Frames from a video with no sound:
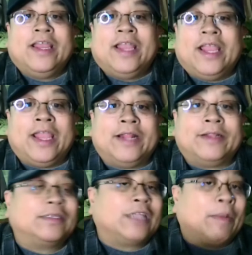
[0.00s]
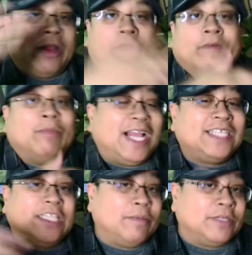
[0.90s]
And coming off from
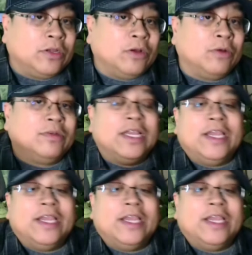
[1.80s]
last episode,